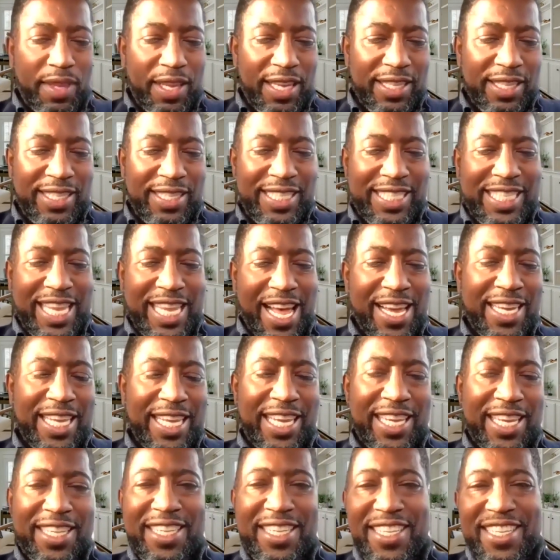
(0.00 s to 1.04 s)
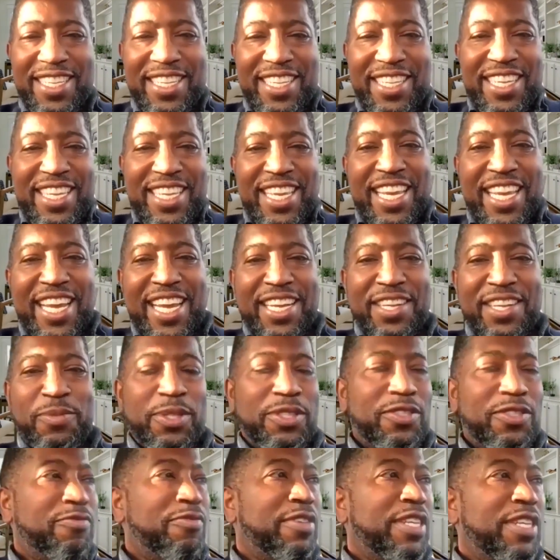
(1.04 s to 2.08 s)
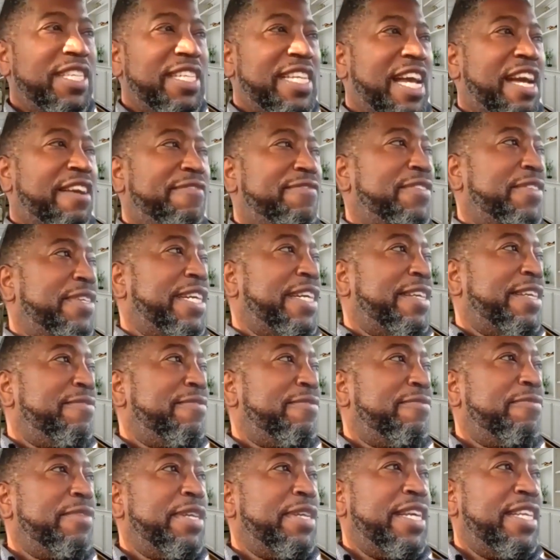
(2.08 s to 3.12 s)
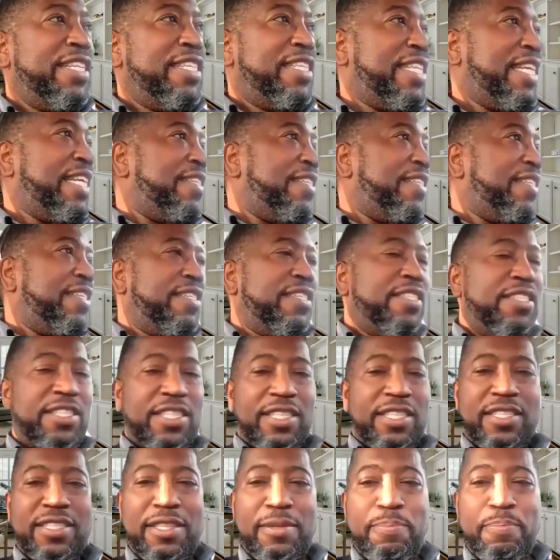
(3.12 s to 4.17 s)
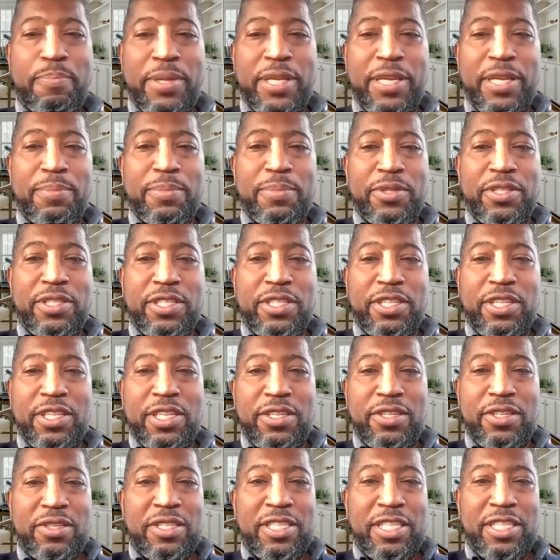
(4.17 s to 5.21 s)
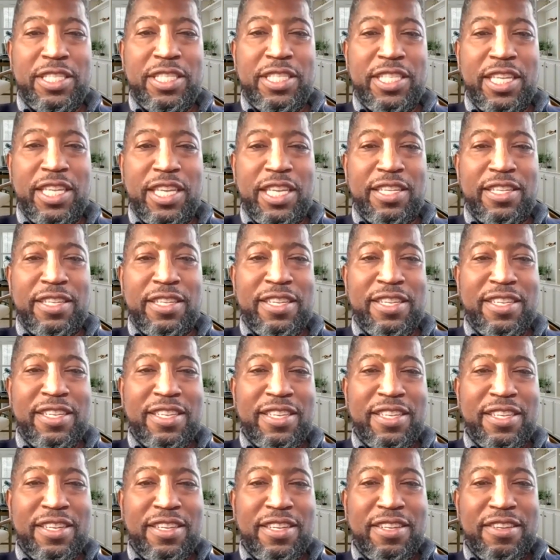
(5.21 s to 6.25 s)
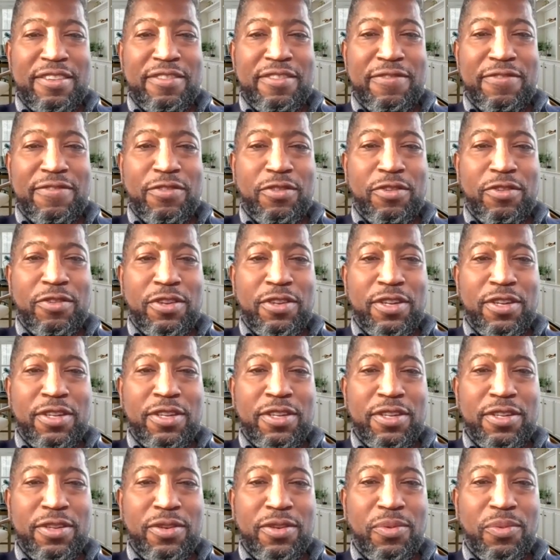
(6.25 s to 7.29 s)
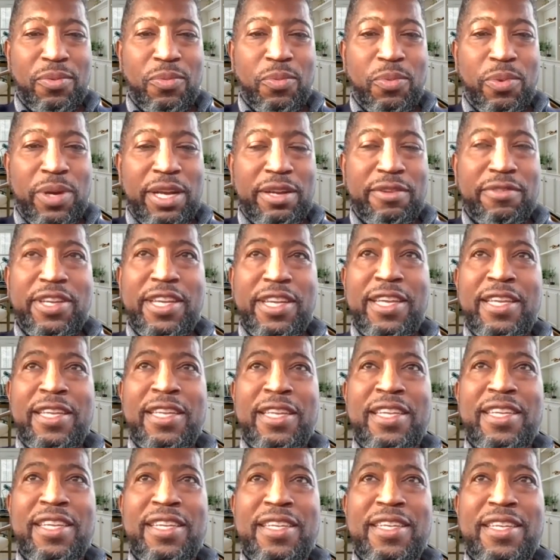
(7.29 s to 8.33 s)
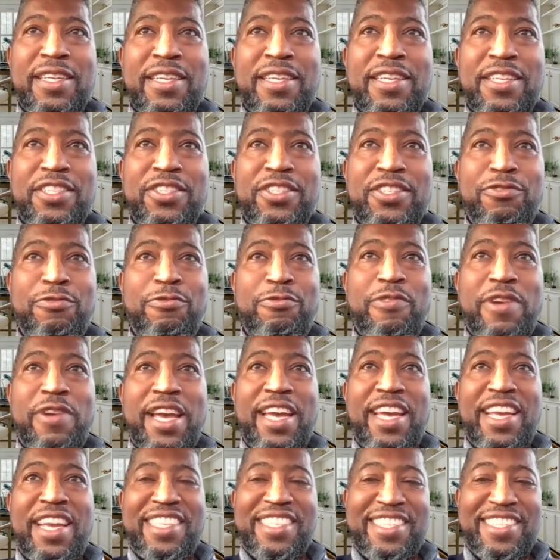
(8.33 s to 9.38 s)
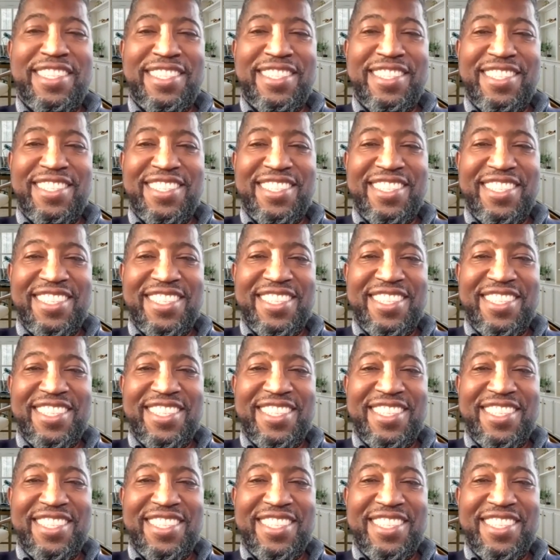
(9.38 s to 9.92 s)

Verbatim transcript: sonnet, and it was written after I read that Justin Bieber took it on the chin for wearing dreads,